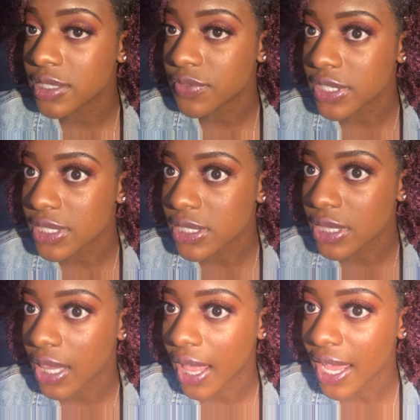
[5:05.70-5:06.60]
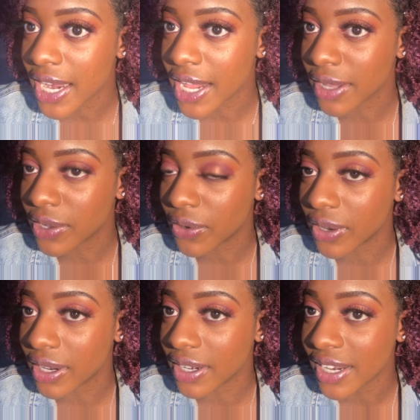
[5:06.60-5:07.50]
let's fix this lighting,
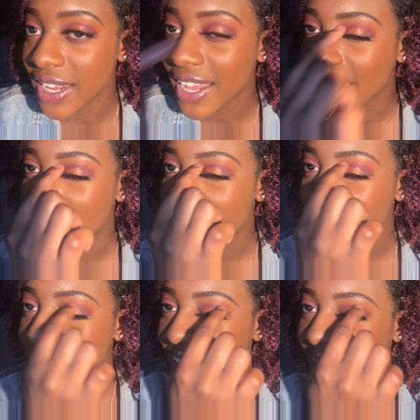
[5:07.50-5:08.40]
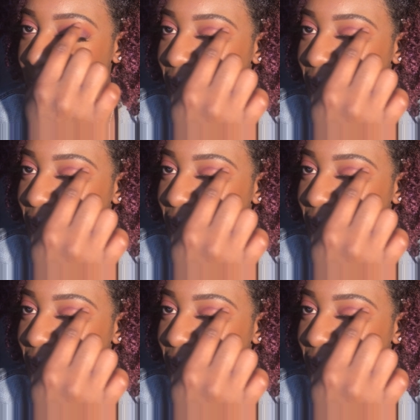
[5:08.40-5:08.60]
Lord. I